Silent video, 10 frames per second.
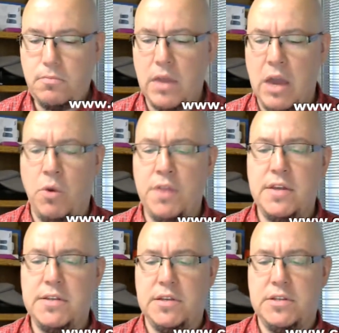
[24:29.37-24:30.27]
And what
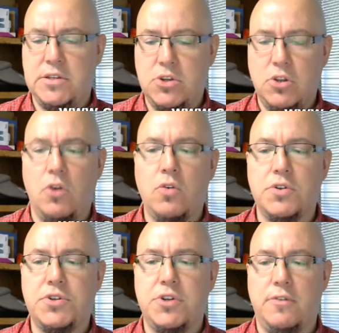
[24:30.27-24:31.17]
this is it's a local
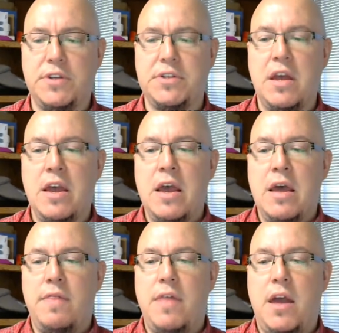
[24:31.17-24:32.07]
service
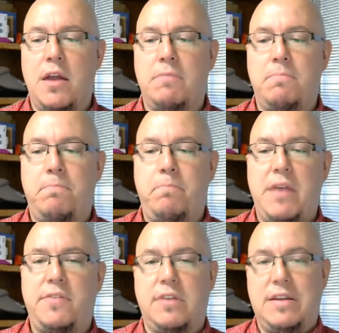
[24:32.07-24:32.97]
that
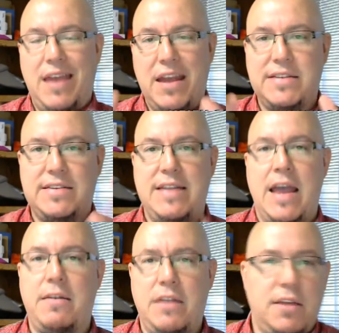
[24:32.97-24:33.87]
basically takes
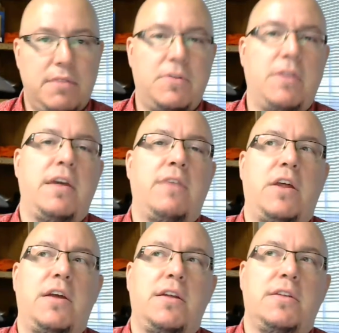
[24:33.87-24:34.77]
to think of
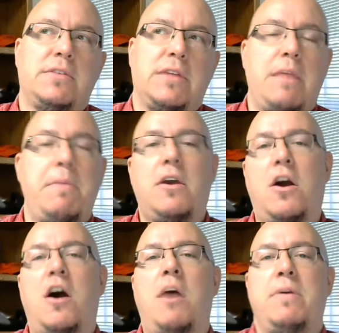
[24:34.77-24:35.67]
it, they make a
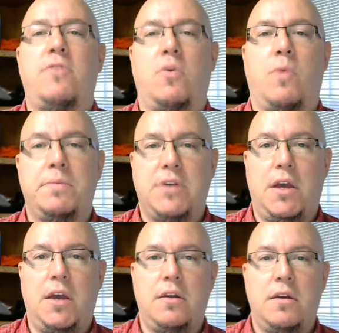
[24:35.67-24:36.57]
copy of your
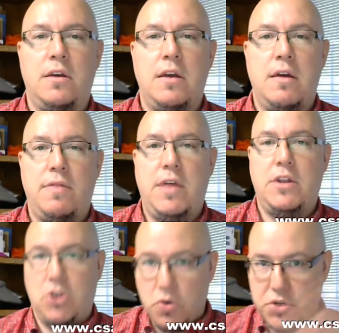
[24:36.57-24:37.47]
website that
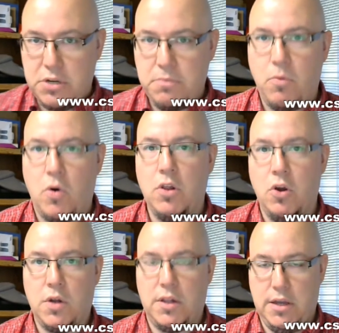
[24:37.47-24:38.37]
is hosted more
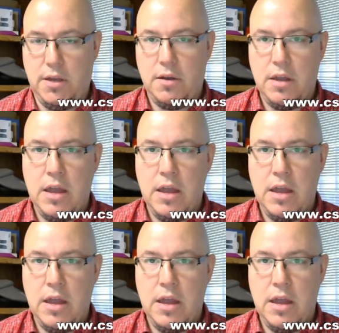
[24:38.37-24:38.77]
locally.